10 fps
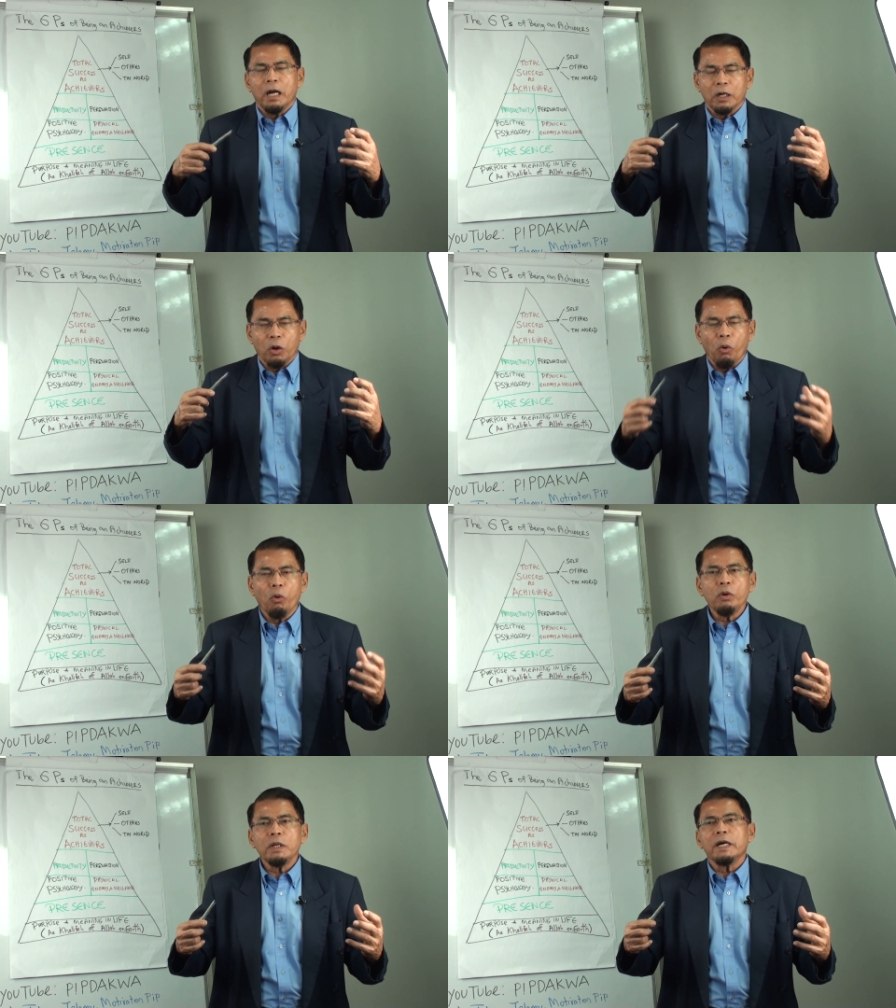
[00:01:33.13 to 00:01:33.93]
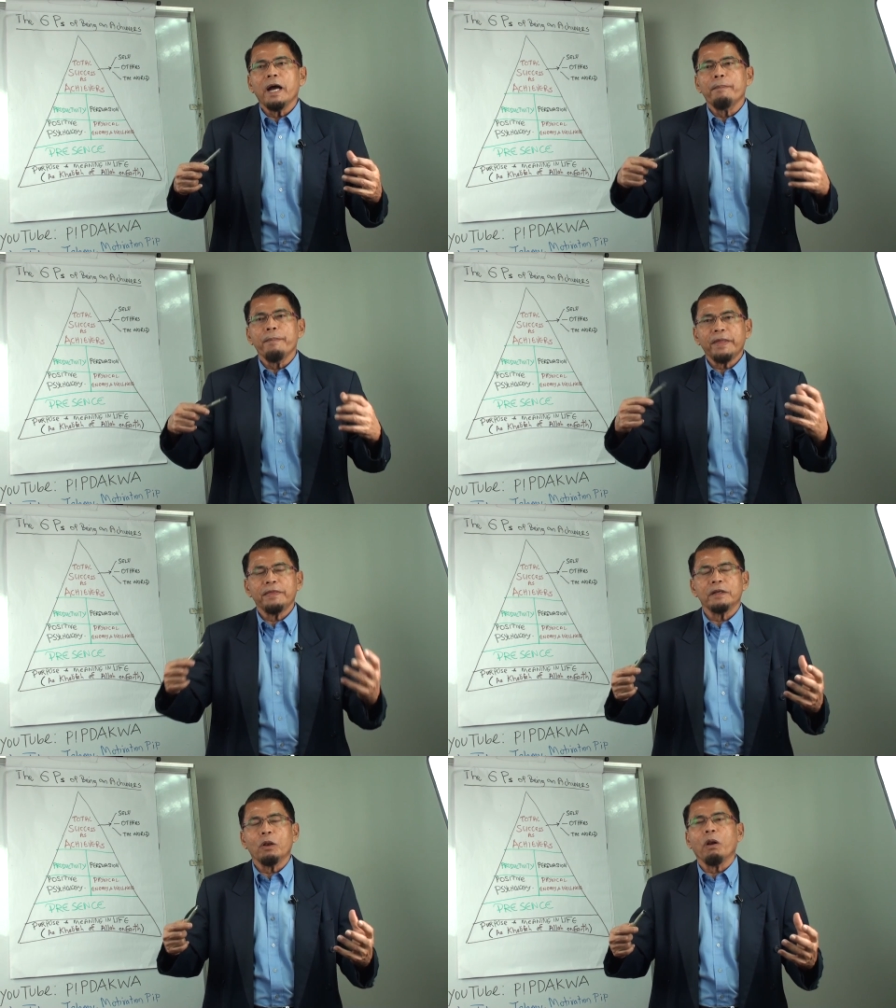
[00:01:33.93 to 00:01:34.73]
a goal, a
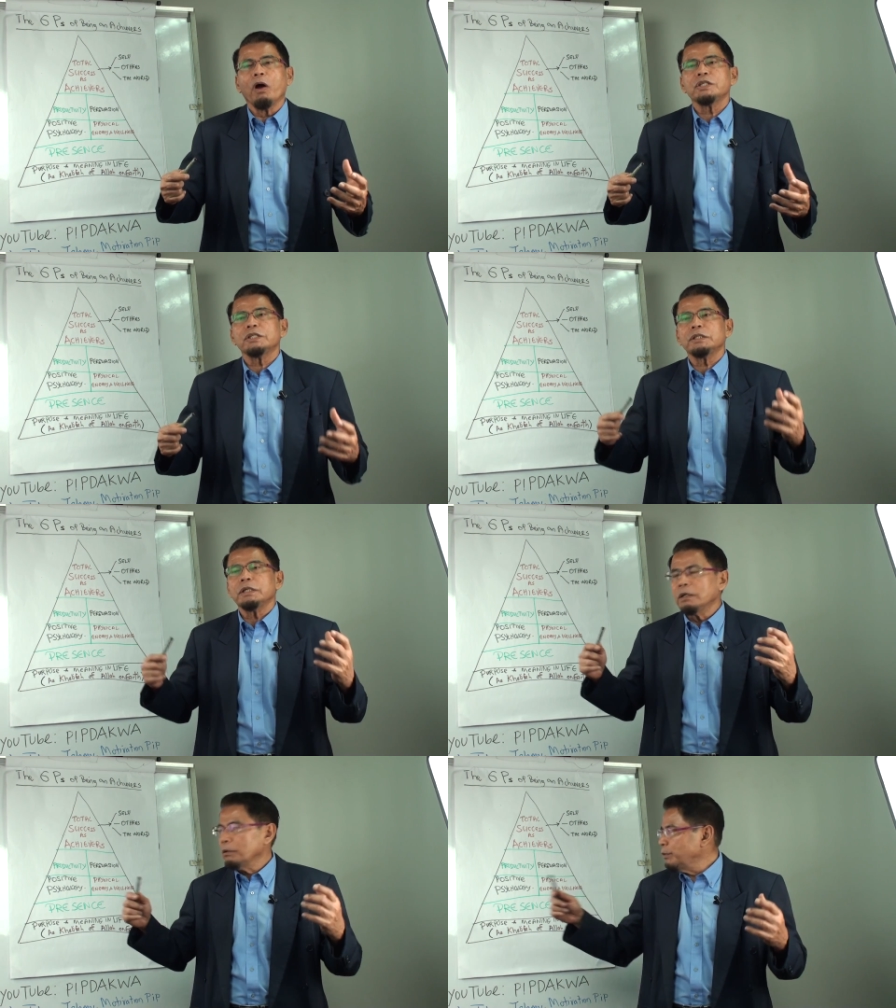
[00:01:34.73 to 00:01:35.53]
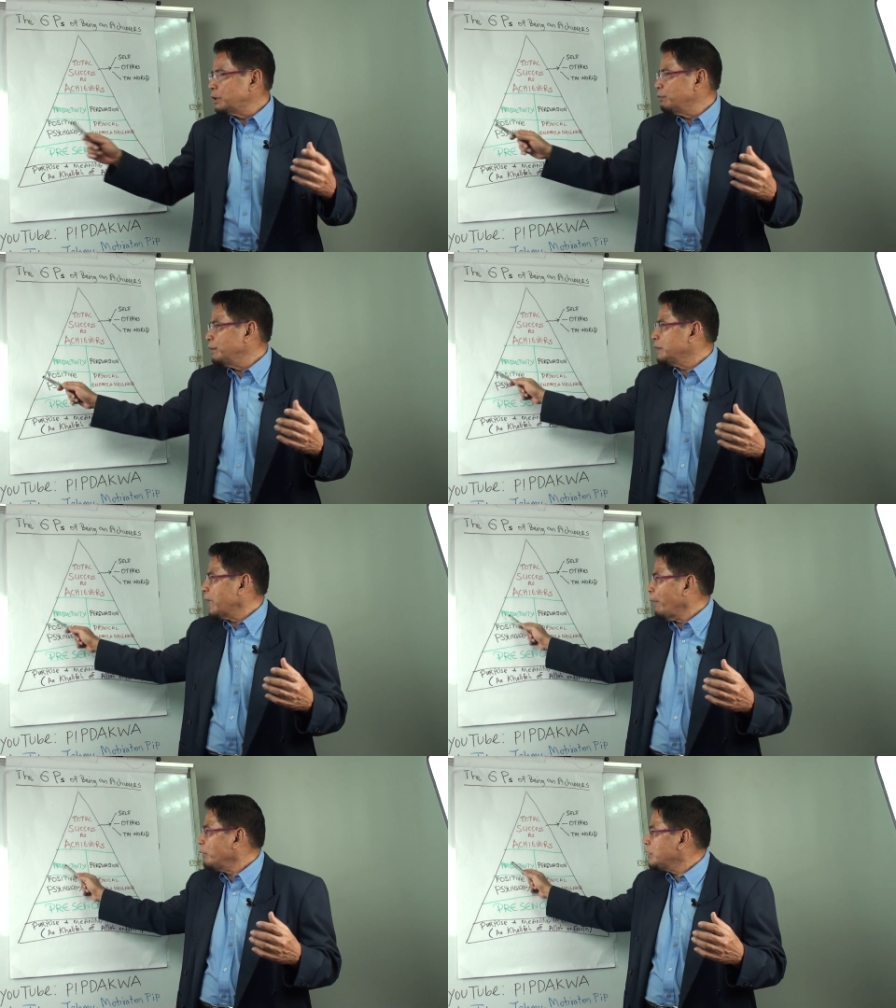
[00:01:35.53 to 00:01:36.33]
methodology, which we will,
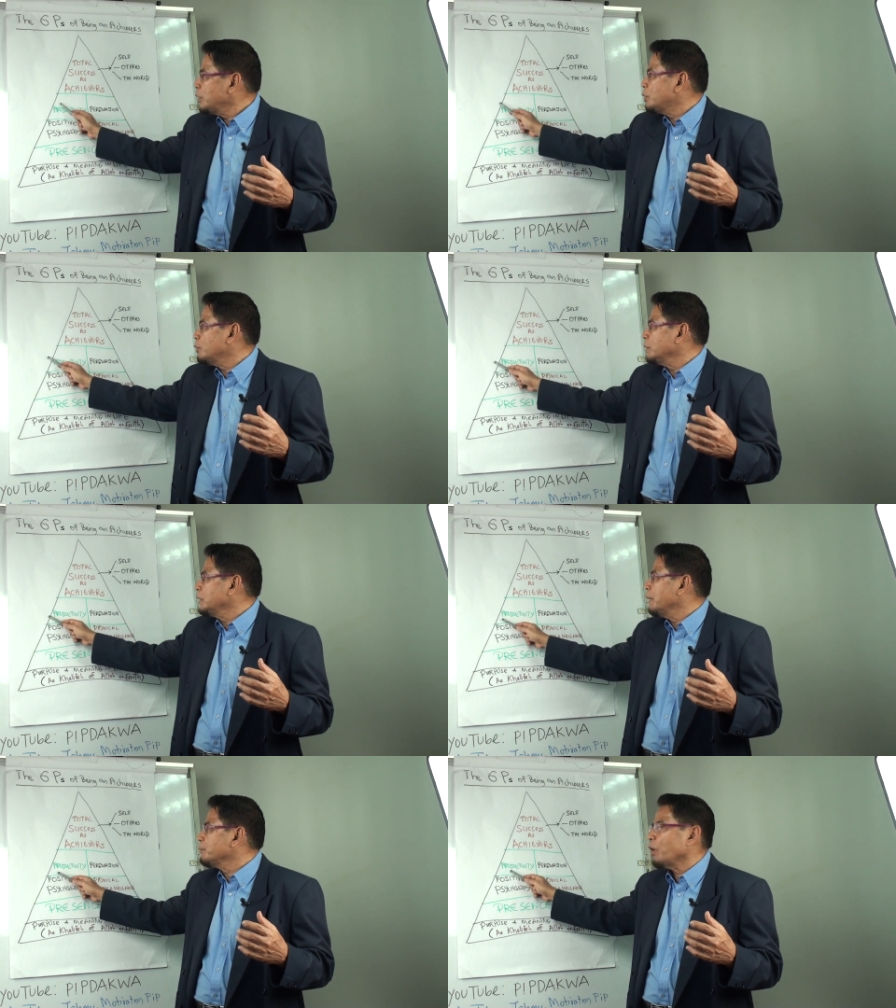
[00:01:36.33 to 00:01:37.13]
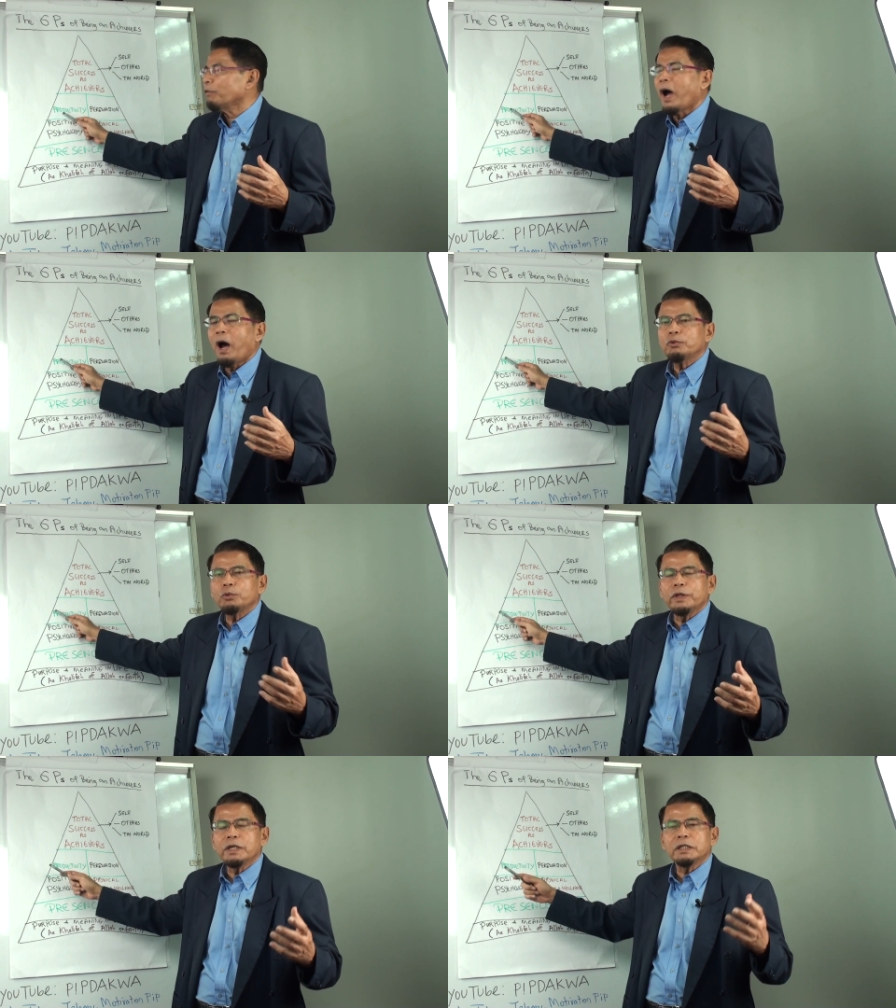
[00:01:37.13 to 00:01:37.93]
I will teach you in terms of how
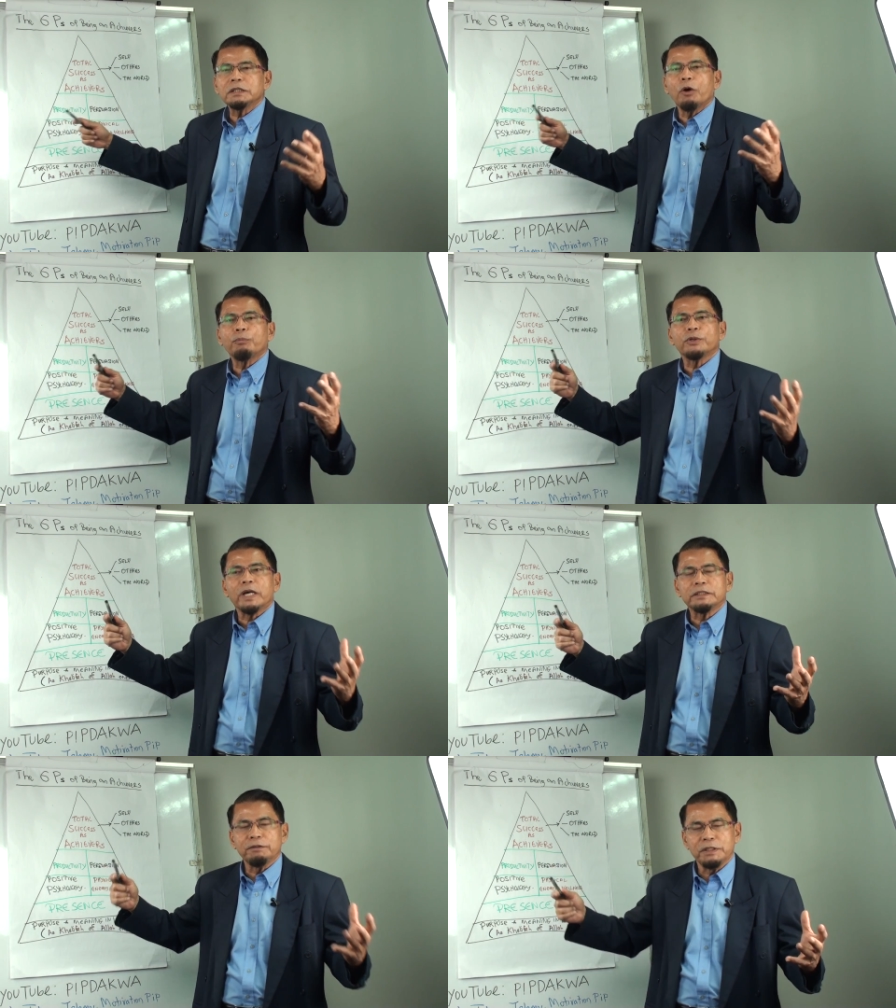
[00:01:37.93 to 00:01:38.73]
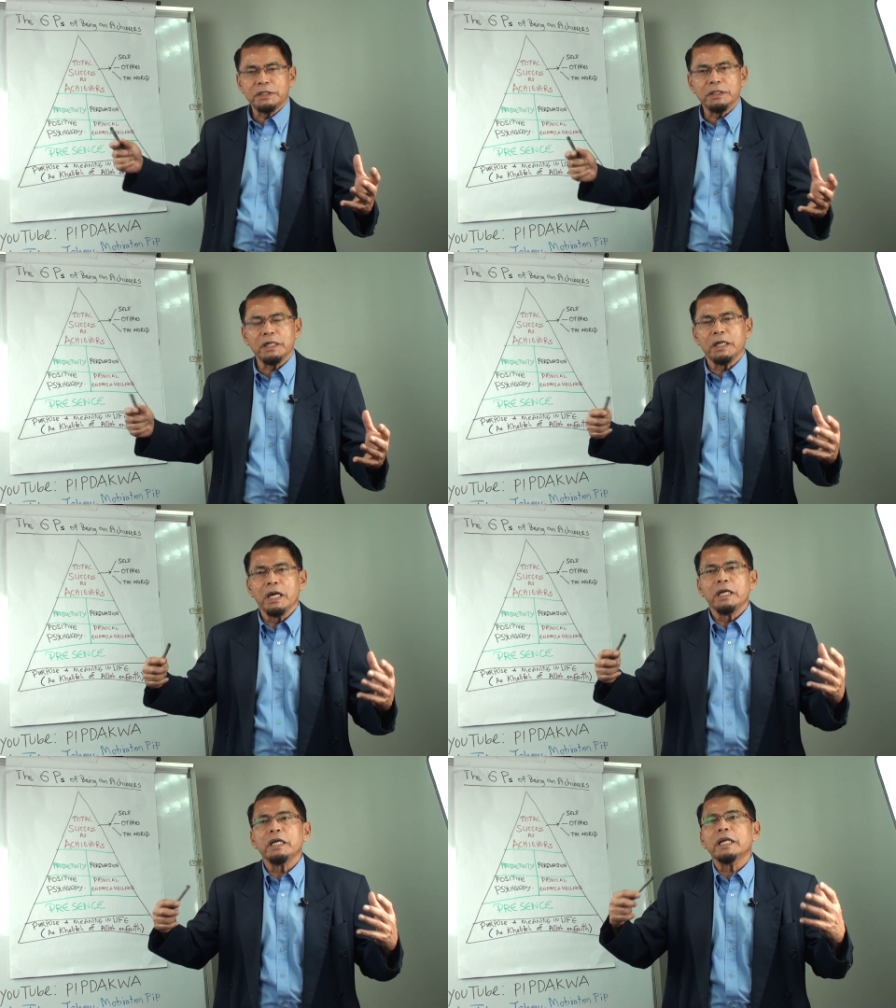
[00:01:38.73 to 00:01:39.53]
to increase our productivity
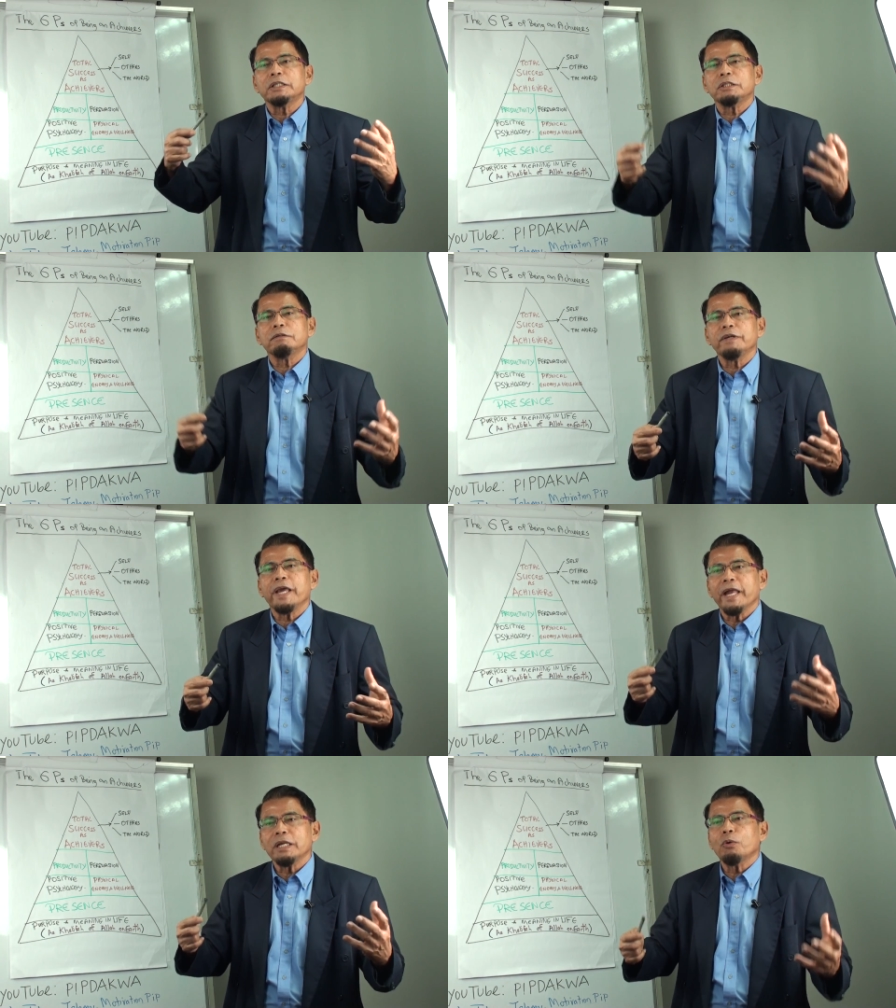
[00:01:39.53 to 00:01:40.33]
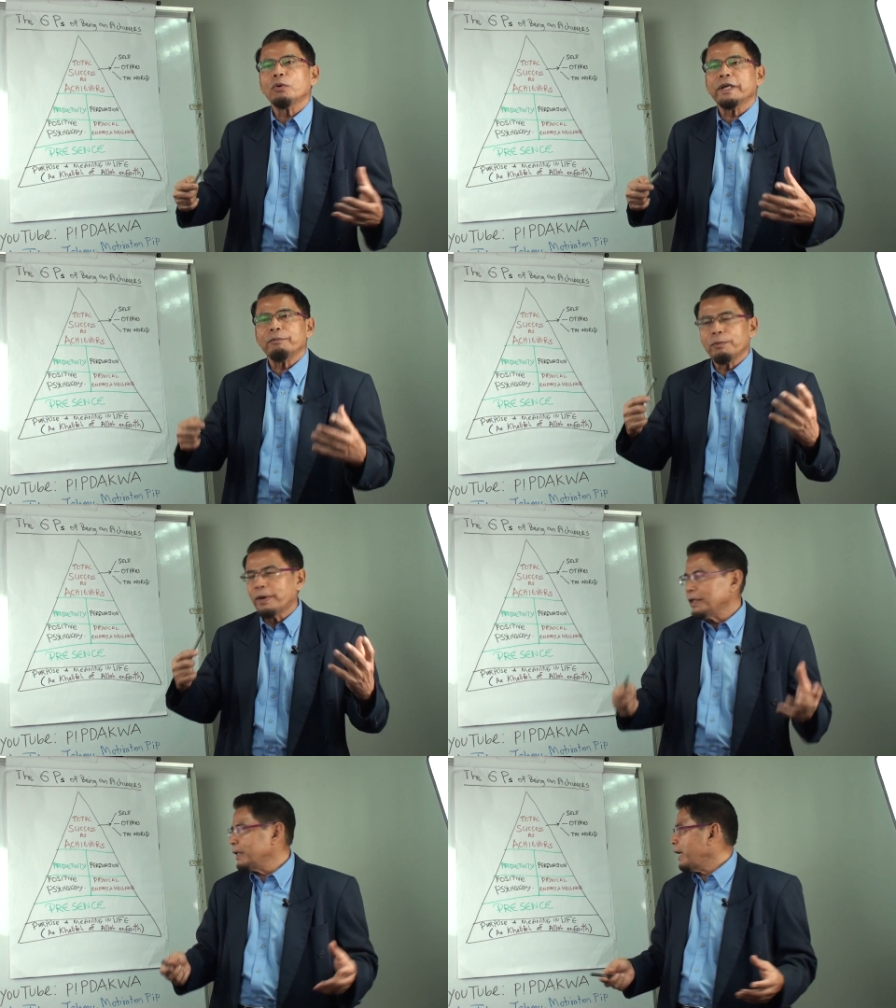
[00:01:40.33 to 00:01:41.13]
in achieving any goal that we
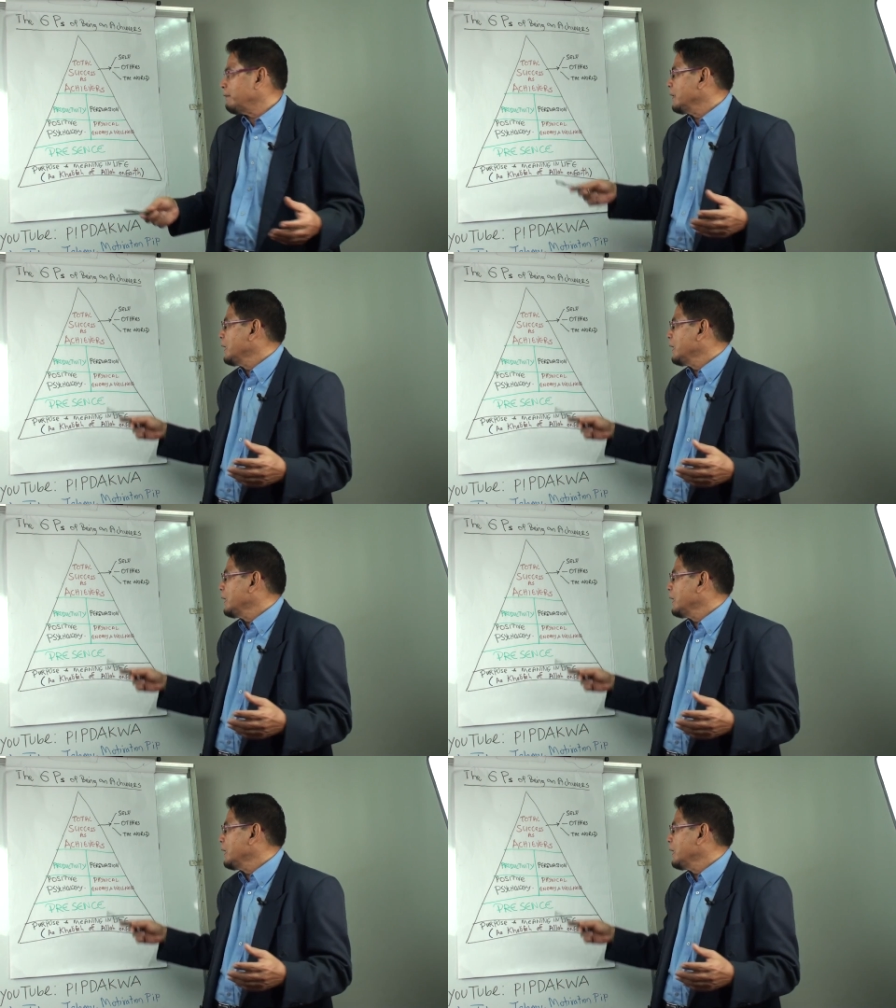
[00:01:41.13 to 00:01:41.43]
want in life.